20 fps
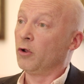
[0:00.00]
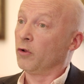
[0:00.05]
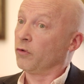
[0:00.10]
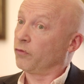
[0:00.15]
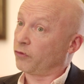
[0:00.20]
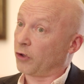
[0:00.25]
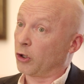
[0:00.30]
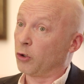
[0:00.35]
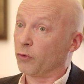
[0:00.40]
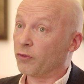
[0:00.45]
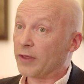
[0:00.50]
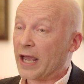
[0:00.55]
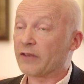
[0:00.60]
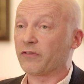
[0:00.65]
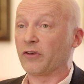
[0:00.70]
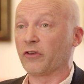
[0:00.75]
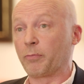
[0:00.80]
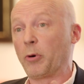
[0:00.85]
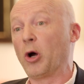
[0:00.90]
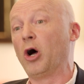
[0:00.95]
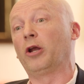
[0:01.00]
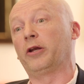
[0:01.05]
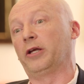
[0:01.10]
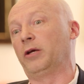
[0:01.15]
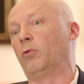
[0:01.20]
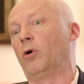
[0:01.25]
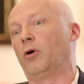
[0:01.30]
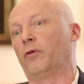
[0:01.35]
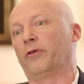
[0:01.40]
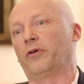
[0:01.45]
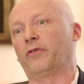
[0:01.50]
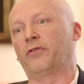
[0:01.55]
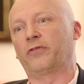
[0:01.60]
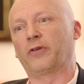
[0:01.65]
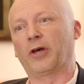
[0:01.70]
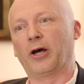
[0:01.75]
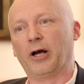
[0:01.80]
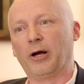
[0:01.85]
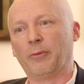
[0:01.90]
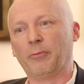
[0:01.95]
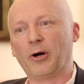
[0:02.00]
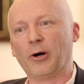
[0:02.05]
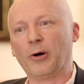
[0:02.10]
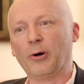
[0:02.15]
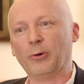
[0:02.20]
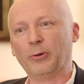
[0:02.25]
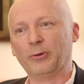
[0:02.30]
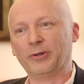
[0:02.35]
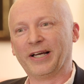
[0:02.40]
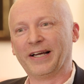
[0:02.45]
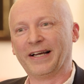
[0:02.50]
So that is partly what this whole